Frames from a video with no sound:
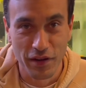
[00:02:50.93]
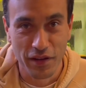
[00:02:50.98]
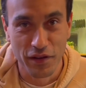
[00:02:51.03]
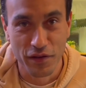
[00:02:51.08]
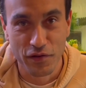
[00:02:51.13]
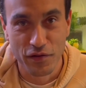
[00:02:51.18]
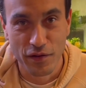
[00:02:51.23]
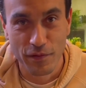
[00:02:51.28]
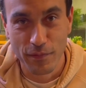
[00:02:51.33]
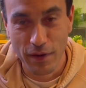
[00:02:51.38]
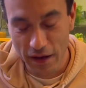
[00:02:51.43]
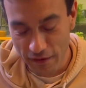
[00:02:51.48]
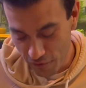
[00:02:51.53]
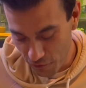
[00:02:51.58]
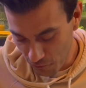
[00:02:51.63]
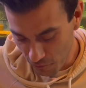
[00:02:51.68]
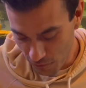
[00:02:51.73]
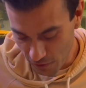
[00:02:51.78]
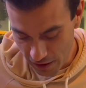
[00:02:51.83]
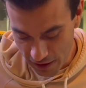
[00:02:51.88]
the shrimp have
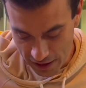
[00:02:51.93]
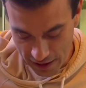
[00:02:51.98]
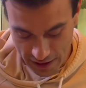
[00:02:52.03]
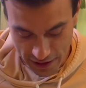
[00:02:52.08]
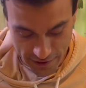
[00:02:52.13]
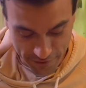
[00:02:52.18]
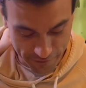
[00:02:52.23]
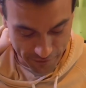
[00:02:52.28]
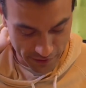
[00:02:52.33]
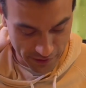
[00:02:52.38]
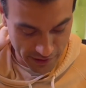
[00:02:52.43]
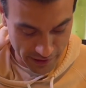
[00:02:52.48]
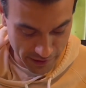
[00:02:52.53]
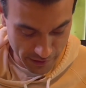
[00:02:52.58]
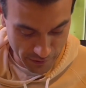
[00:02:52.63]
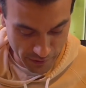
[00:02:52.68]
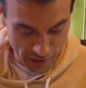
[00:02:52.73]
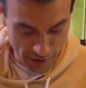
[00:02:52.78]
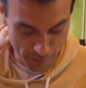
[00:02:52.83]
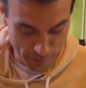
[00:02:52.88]
arrived.
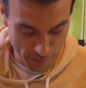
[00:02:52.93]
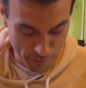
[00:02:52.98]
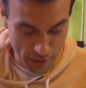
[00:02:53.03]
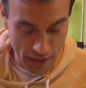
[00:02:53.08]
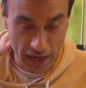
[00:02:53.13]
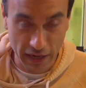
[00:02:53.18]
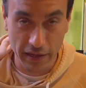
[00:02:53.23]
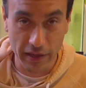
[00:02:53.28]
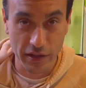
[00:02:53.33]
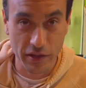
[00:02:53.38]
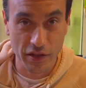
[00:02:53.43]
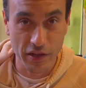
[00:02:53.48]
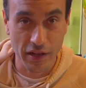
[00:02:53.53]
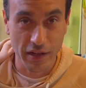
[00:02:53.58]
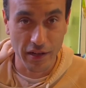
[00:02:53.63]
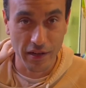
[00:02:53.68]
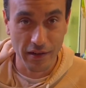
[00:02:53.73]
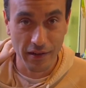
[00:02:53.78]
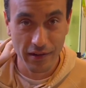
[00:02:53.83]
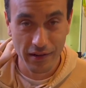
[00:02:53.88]
Got them packaged
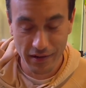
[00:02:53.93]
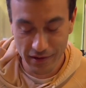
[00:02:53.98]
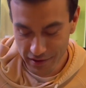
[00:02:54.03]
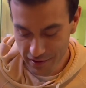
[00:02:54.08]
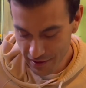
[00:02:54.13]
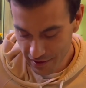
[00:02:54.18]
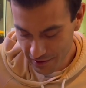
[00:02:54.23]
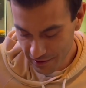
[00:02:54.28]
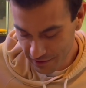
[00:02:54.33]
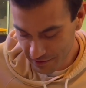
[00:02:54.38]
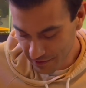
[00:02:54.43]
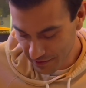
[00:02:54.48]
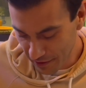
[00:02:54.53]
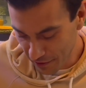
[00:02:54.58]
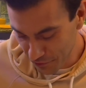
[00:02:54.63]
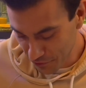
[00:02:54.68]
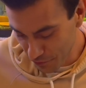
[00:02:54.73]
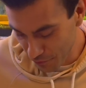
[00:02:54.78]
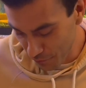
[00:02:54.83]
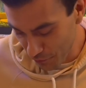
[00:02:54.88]
here. This is how
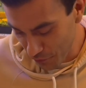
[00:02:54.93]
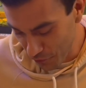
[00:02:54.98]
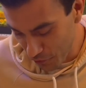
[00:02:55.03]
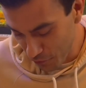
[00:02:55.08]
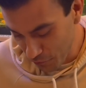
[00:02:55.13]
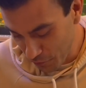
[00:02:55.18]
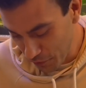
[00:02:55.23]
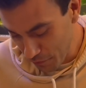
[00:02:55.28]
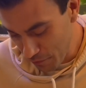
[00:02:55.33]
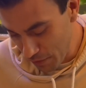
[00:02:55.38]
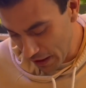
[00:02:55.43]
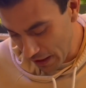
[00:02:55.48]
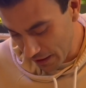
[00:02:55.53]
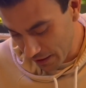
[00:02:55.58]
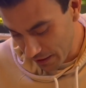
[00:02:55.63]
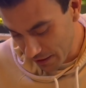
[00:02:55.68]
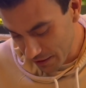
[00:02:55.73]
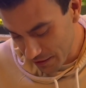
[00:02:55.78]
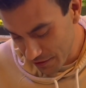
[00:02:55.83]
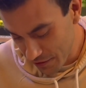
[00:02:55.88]
shrimp are normally
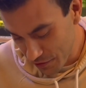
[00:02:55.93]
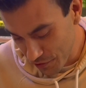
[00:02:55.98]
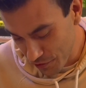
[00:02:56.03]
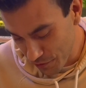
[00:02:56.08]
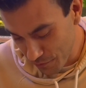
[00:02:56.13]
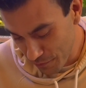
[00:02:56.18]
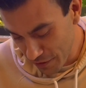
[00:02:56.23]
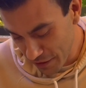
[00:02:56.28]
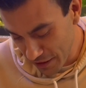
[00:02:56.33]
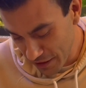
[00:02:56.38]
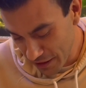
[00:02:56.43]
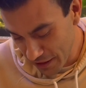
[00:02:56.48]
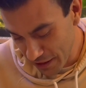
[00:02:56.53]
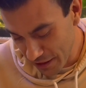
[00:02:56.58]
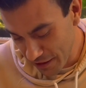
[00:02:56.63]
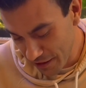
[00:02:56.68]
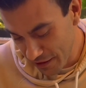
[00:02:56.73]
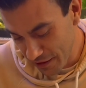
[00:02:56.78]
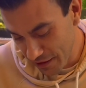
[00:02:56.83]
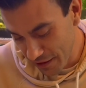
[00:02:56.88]
packaged. They should be
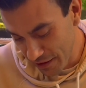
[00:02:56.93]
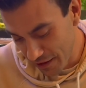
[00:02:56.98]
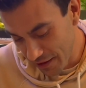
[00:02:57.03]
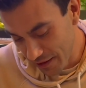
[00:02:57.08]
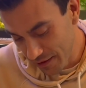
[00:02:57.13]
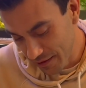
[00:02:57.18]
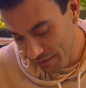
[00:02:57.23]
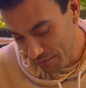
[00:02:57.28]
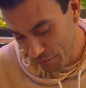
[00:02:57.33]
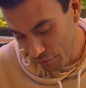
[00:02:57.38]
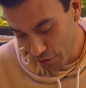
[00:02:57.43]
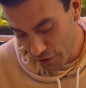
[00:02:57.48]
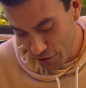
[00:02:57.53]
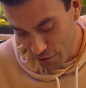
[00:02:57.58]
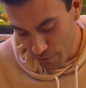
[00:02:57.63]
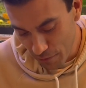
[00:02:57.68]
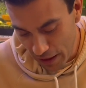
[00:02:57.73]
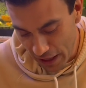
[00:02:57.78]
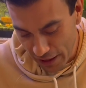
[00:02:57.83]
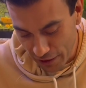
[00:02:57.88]
in a breather
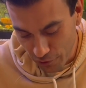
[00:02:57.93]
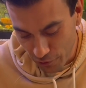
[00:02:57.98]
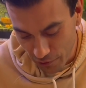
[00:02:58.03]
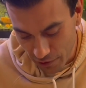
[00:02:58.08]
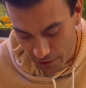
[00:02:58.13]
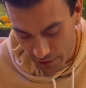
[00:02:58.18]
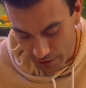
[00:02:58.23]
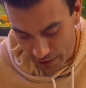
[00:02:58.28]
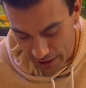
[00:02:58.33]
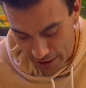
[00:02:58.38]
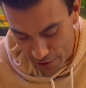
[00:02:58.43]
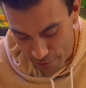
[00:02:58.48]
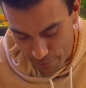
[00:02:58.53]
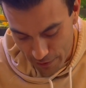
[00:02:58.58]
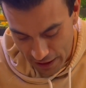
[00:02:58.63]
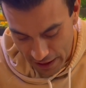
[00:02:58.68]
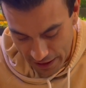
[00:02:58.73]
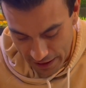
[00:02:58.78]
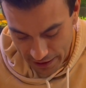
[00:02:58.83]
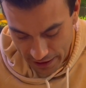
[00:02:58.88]
bag or an air
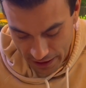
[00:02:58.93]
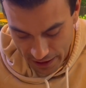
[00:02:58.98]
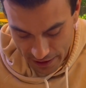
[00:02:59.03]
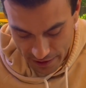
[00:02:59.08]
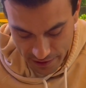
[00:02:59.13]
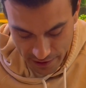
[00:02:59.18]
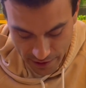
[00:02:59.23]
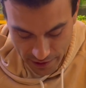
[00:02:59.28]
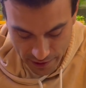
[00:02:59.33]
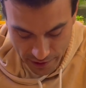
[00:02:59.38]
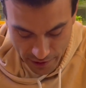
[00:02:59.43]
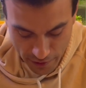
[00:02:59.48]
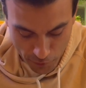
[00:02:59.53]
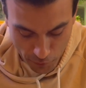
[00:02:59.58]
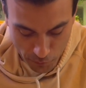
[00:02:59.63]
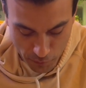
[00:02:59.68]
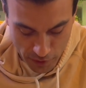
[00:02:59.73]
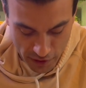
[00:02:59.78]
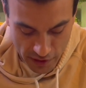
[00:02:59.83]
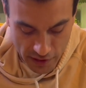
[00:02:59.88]
bag, and then they'll
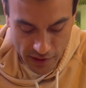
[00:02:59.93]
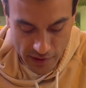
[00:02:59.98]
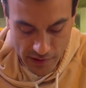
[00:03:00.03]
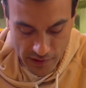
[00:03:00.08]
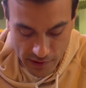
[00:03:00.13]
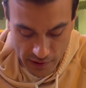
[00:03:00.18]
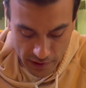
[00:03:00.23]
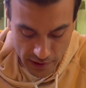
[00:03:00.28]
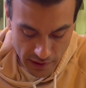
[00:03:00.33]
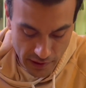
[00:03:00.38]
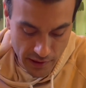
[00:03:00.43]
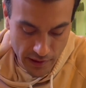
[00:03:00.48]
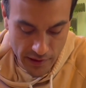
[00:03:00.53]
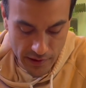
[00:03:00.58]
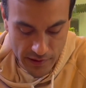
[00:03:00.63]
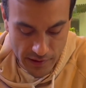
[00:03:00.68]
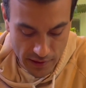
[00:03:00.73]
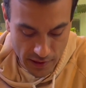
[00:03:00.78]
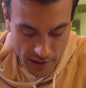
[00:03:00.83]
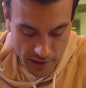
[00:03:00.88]
be insulated
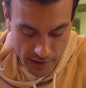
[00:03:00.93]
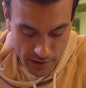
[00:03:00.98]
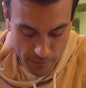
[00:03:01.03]
inside the